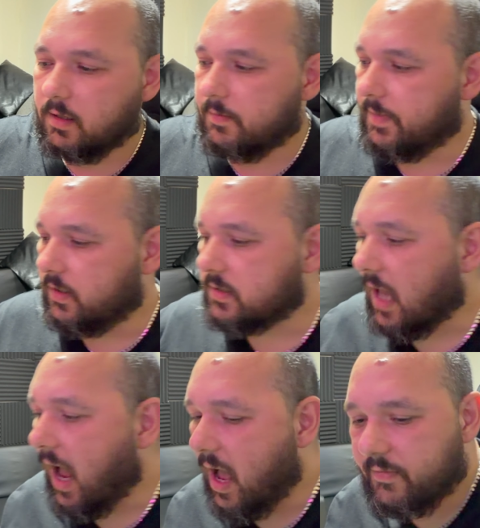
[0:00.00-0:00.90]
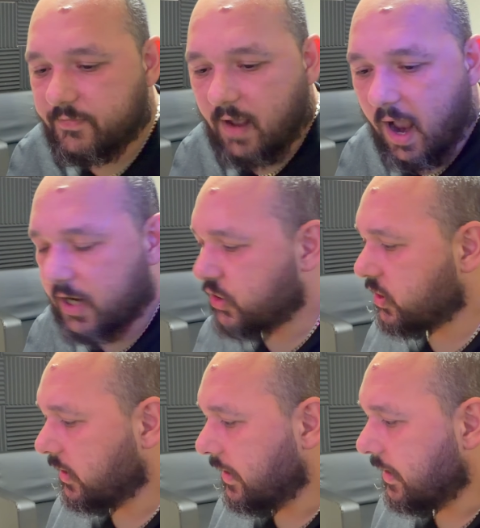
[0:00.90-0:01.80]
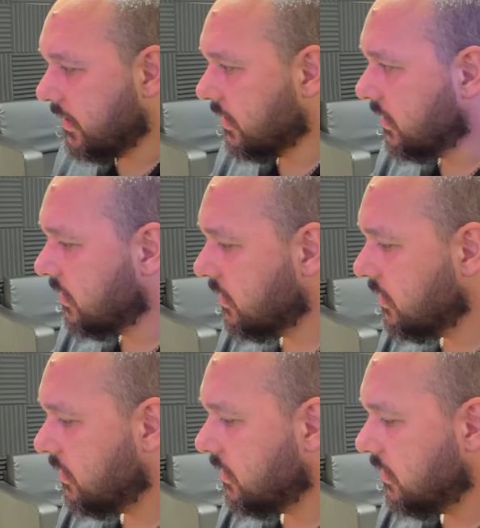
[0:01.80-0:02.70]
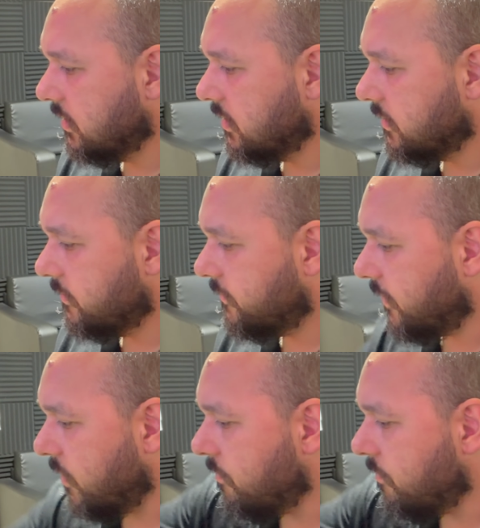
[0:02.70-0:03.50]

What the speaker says: Because I have actually from